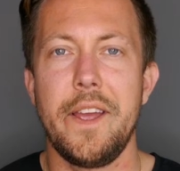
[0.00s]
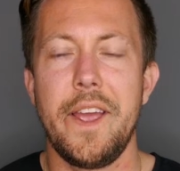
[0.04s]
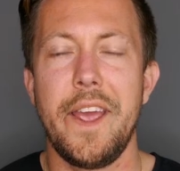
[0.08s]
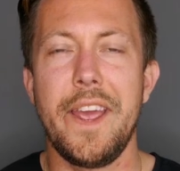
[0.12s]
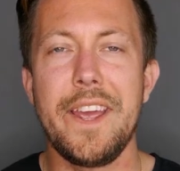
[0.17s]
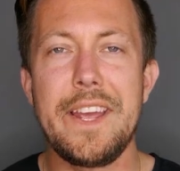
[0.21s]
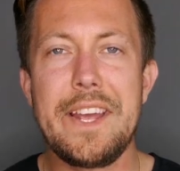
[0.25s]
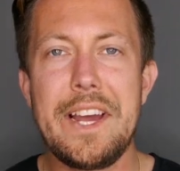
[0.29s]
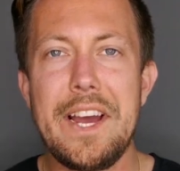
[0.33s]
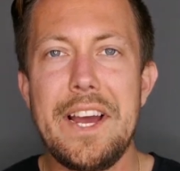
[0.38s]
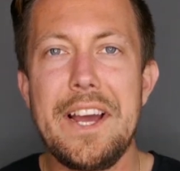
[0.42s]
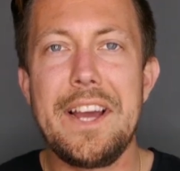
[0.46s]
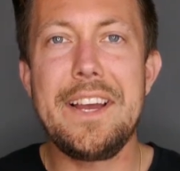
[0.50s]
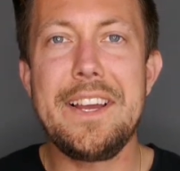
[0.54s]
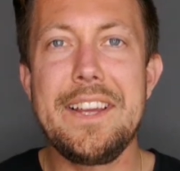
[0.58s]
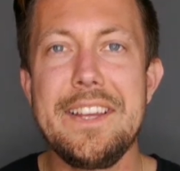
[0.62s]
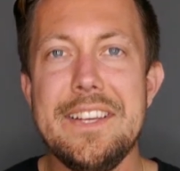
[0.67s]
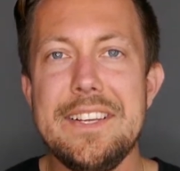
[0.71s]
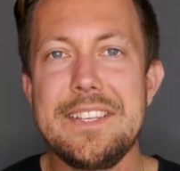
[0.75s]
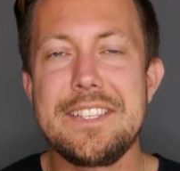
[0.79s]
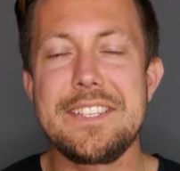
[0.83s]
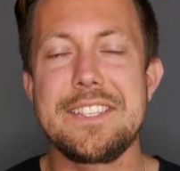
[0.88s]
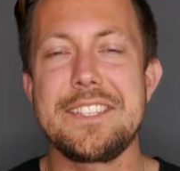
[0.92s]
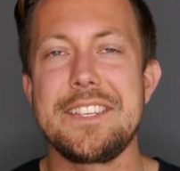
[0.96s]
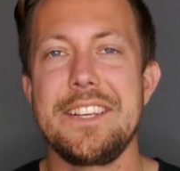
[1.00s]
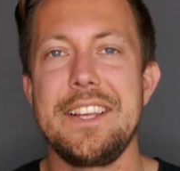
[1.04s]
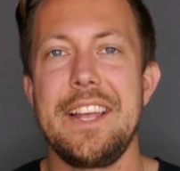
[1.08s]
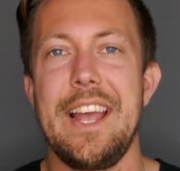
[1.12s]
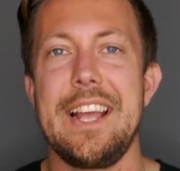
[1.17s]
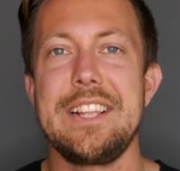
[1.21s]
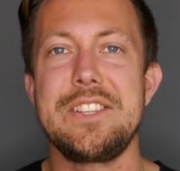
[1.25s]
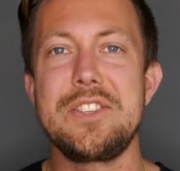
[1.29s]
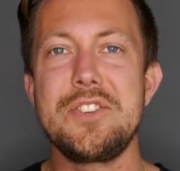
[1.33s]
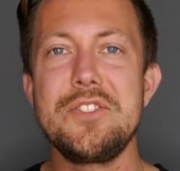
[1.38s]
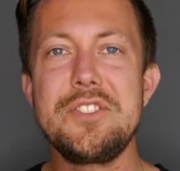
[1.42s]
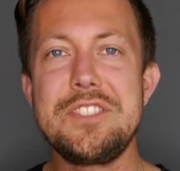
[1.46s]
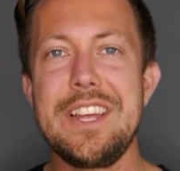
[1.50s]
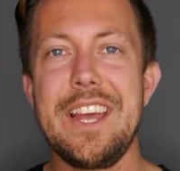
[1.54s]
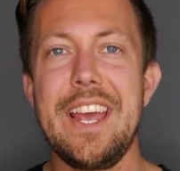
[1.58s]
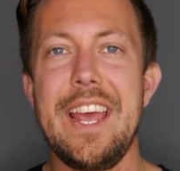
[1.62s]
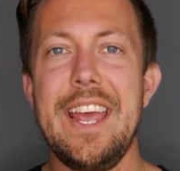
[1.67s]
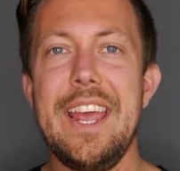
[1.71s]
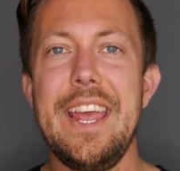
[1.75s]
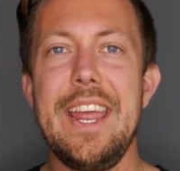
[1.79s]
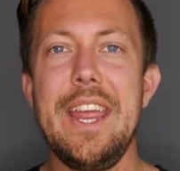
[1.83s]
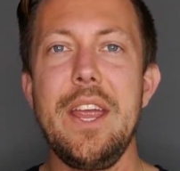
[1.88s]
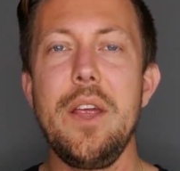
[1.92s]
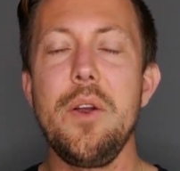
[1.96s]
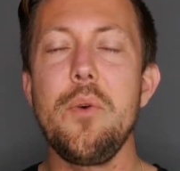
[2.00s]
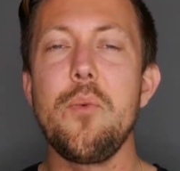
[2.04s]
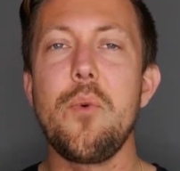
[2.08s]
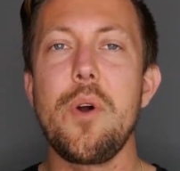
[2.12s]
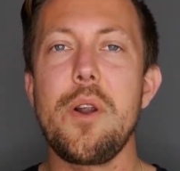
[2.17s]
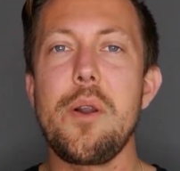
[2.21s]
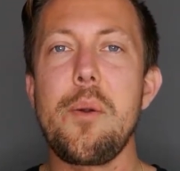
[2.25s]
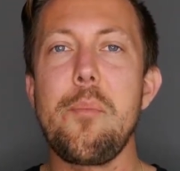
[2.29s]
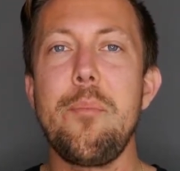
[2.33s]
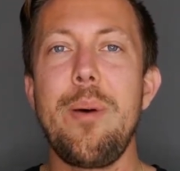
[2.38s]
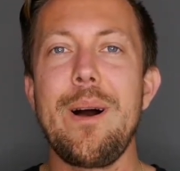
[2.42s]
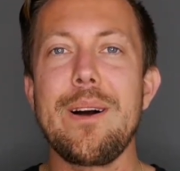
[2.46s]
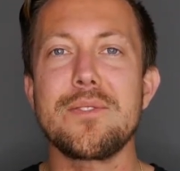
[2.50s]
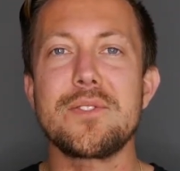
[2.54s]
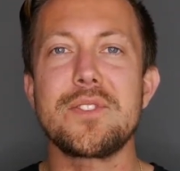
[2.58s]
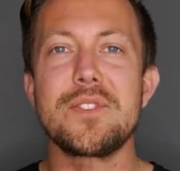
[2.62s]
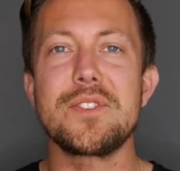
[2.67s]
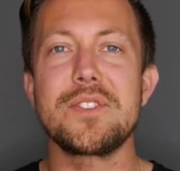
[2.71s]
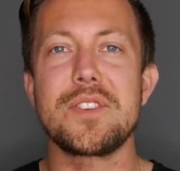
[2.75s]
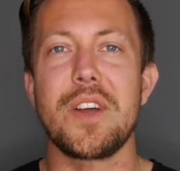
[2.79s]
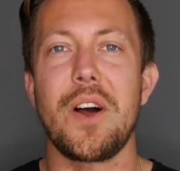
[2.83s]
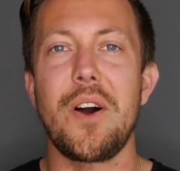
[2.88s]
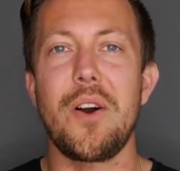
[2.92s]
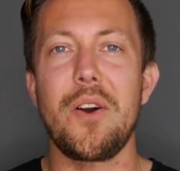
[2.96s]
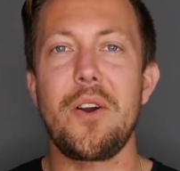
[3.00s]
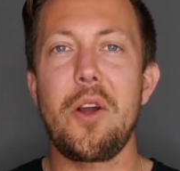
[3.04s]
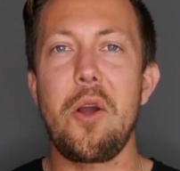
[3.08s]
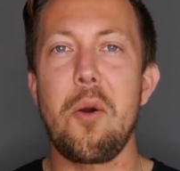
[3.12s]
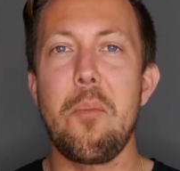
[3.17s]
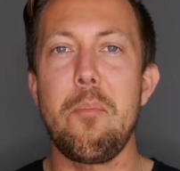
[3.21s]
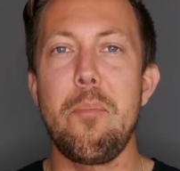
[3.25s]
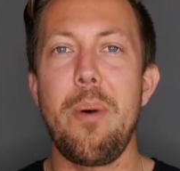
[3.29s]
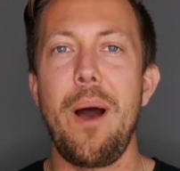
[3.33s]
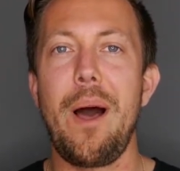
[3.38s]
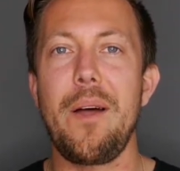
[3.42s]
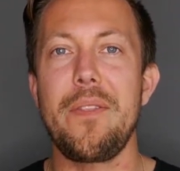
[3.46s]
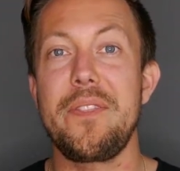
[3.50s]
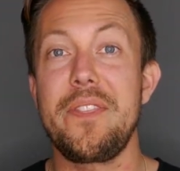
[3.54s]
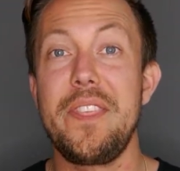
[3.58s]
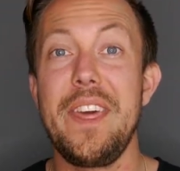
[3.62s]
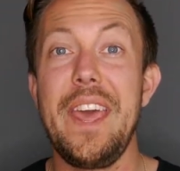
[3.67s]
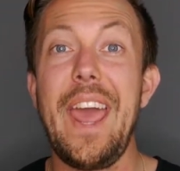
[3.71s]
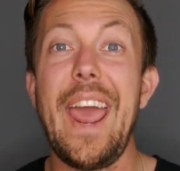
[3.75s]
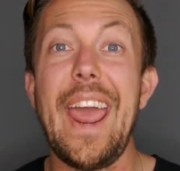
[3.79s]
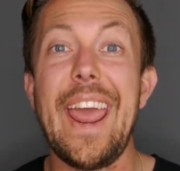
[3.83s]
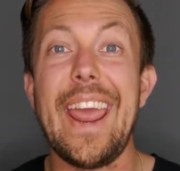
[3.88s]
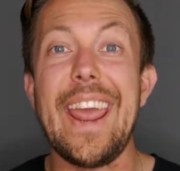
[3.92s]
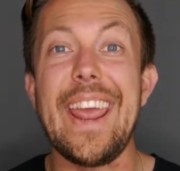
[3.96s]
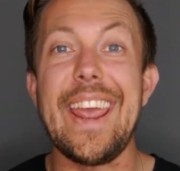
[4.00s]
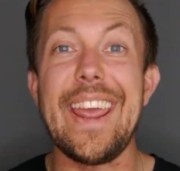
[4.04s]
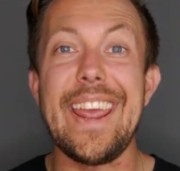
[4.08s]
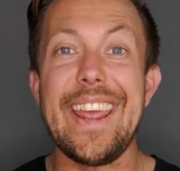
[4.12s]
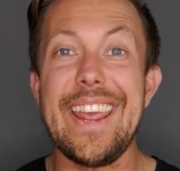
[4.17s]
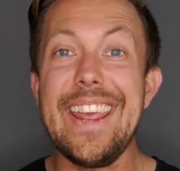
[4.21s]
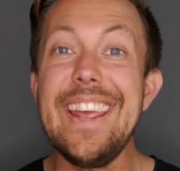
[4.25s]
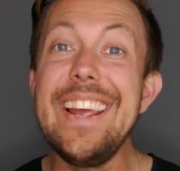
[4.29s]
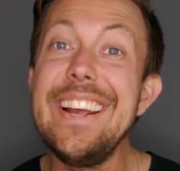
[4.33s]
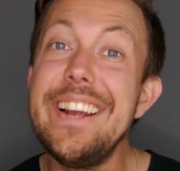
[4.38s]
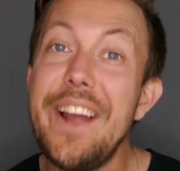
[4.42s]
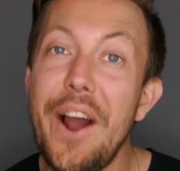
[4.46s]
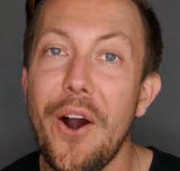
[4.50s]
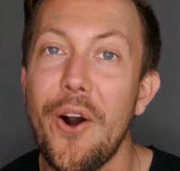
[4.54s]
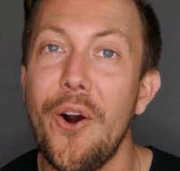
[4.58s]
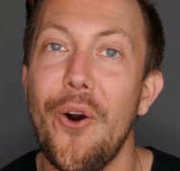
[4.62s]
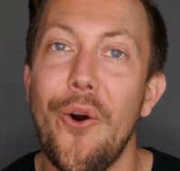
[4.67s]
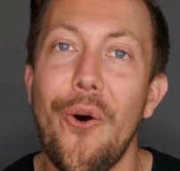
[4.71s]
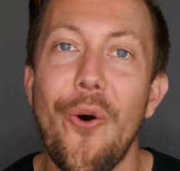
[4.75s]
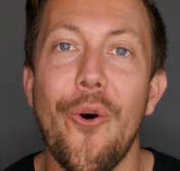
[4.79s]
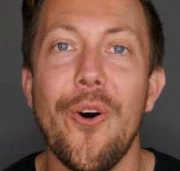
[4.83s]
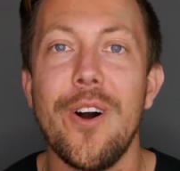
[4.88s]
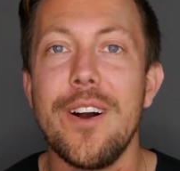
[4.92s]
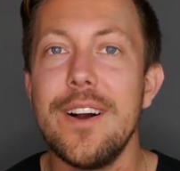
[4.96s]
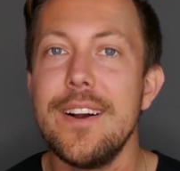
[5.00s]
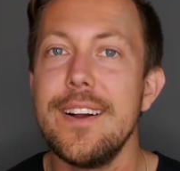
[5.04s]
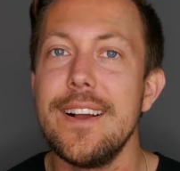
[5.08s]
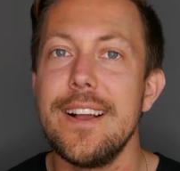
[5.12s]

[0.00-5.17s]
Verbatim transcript: Hey guys! Today we're about to talk about the ego.